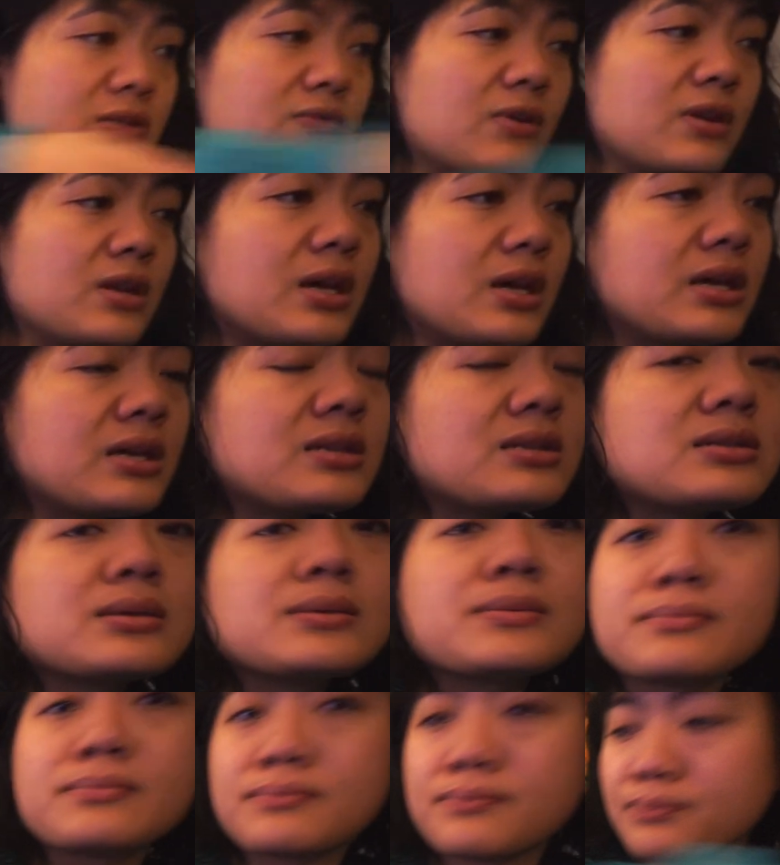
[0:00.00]
of the night,
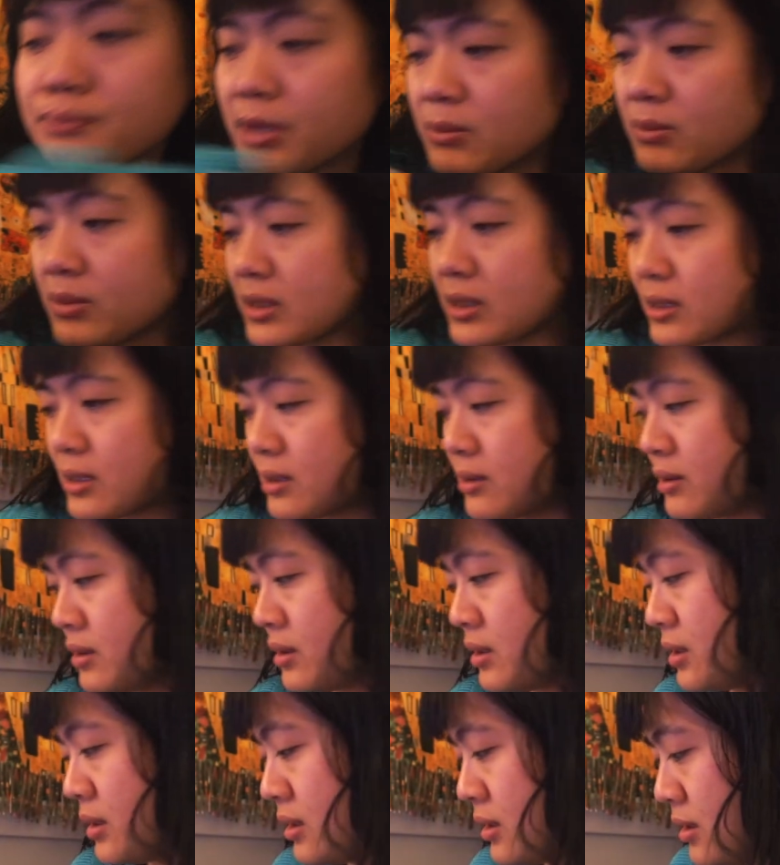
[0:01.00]
maybe
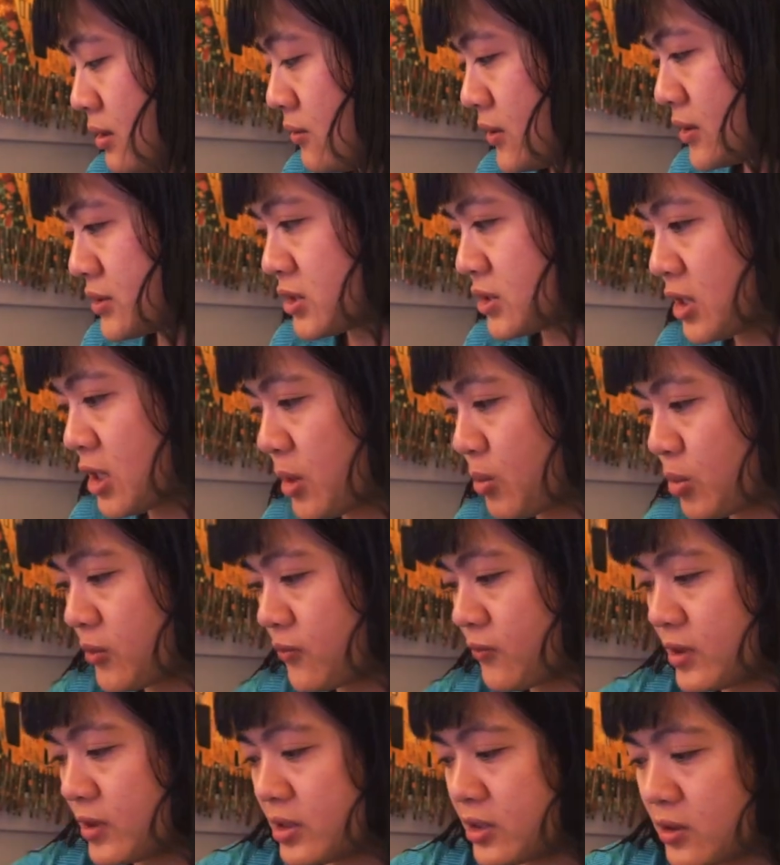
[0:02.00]
watch a couple
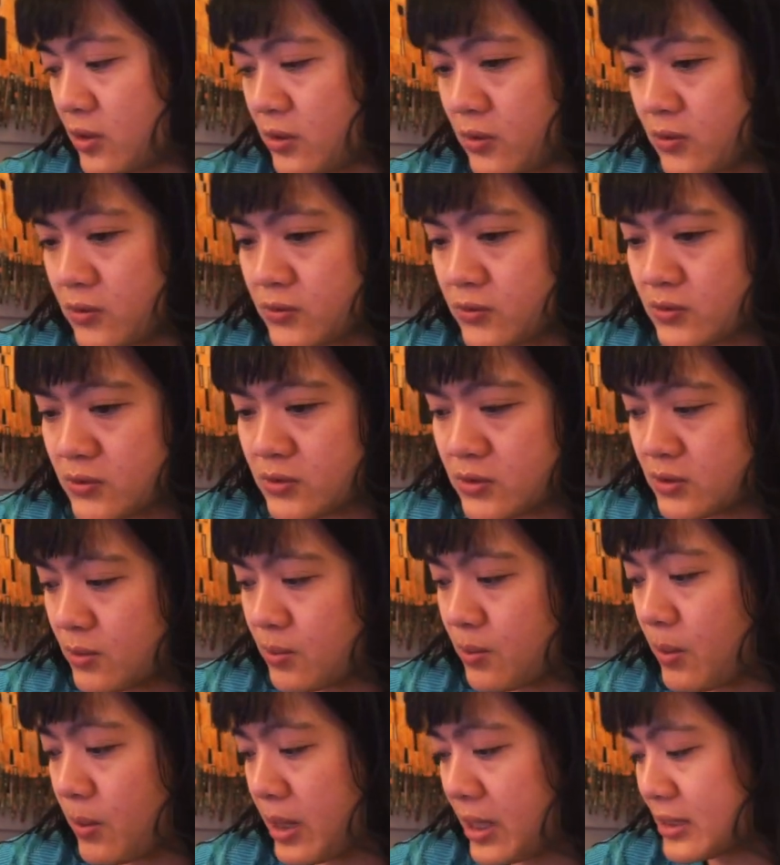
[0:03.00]
videos,
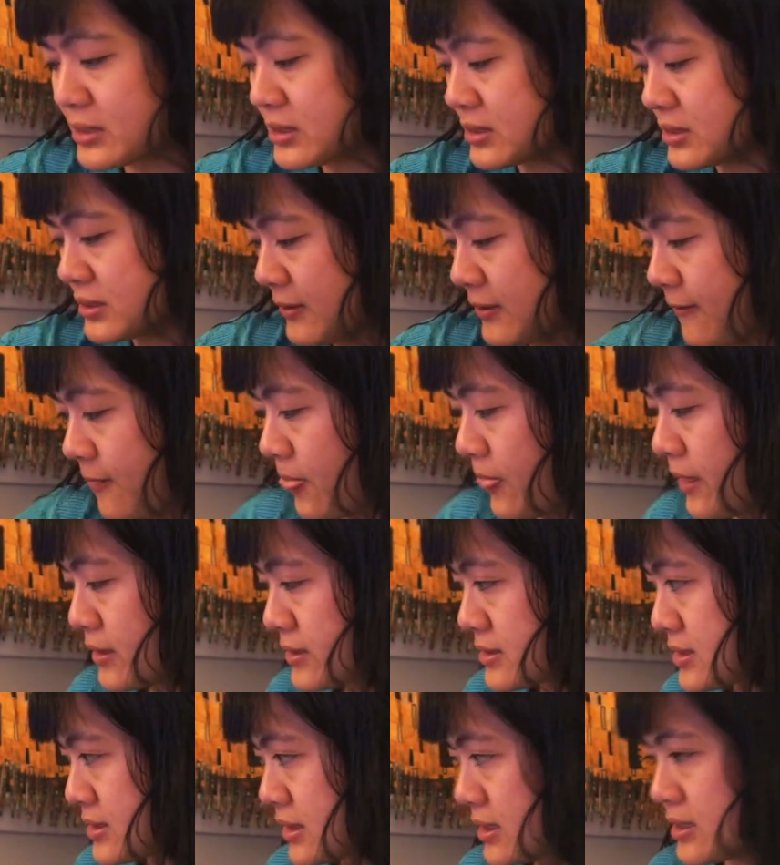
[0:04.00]
but
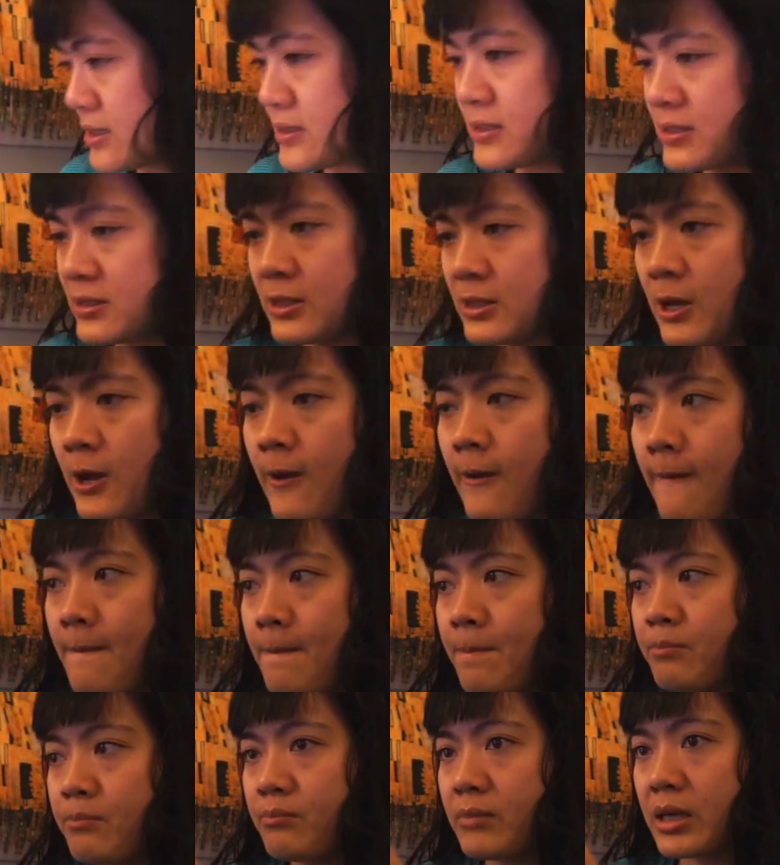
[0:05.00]
this is
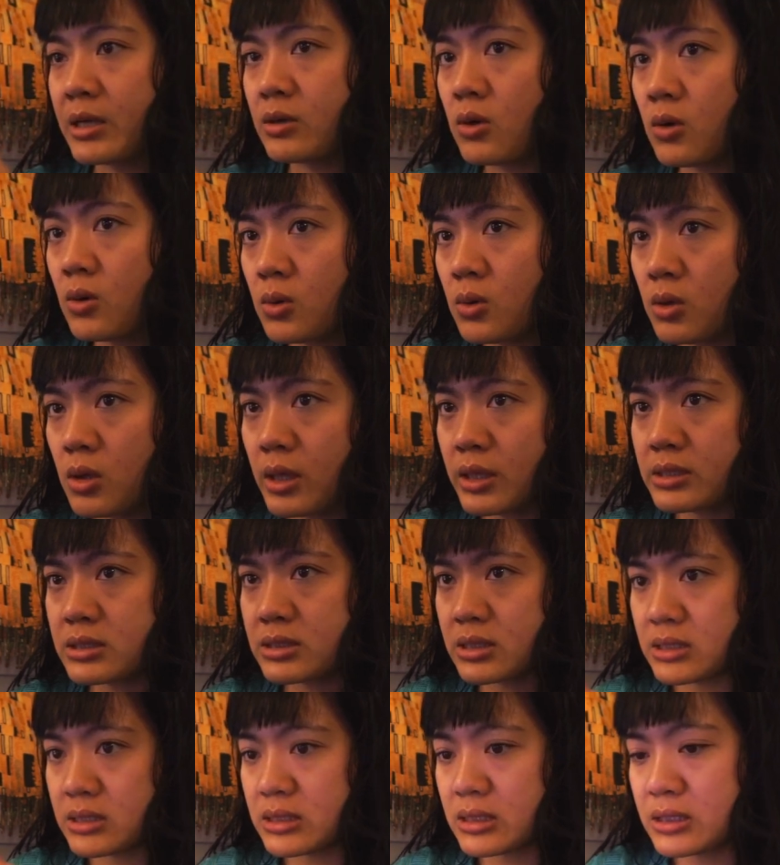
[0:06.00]
my goal, and
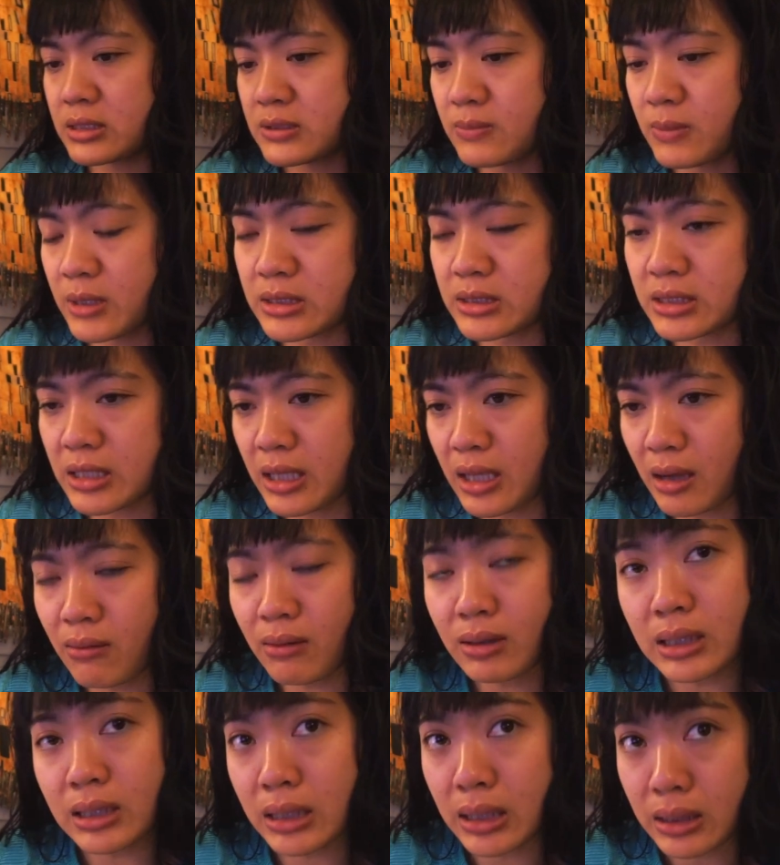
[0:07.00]
since it is Monday, I
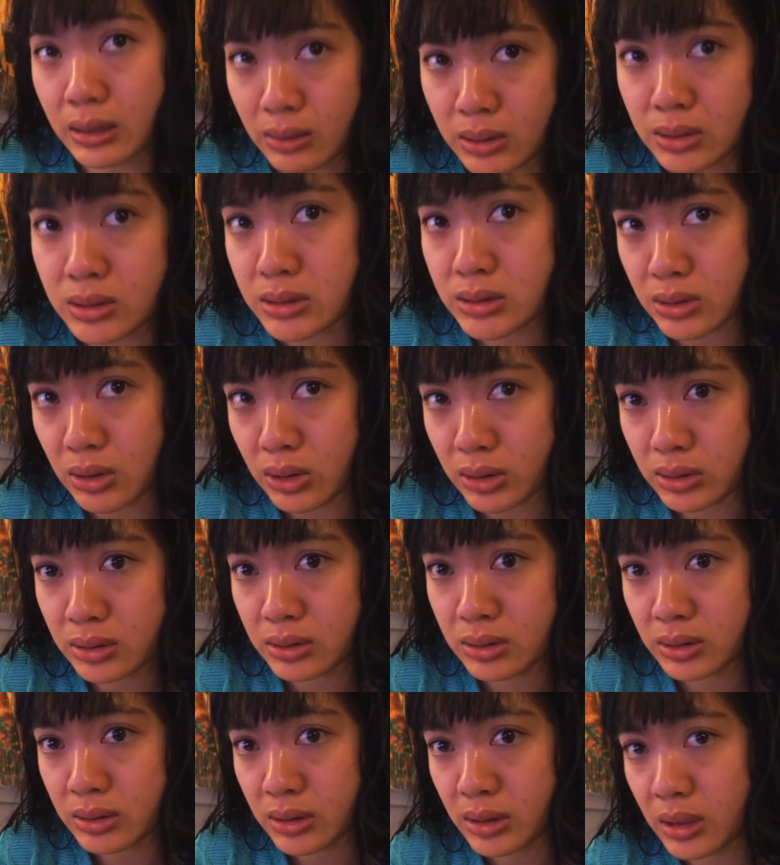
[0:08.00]
want to get a good start
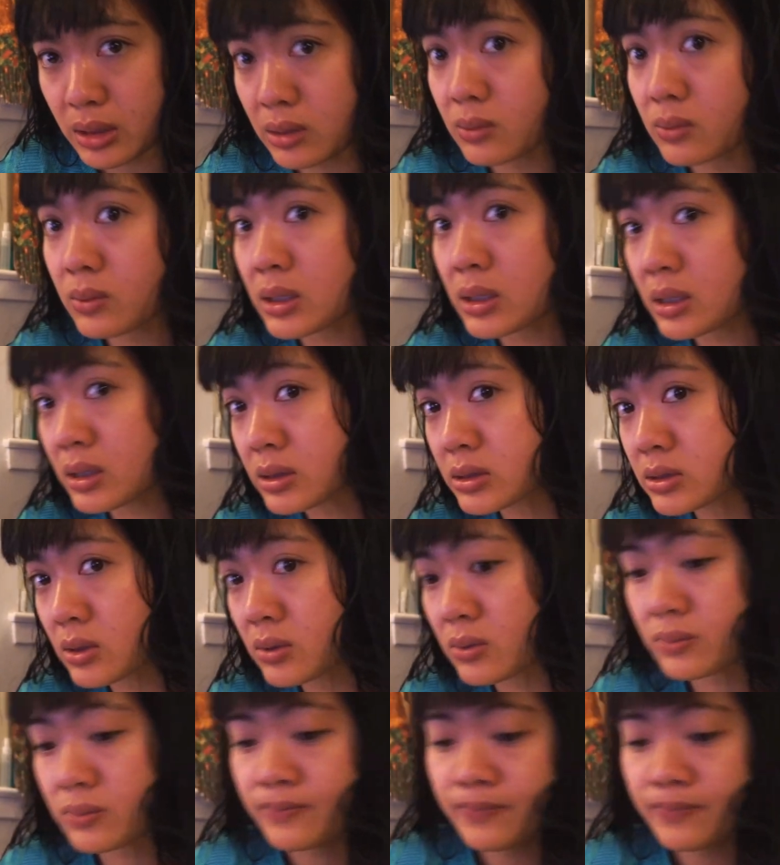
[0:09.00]
in the week, so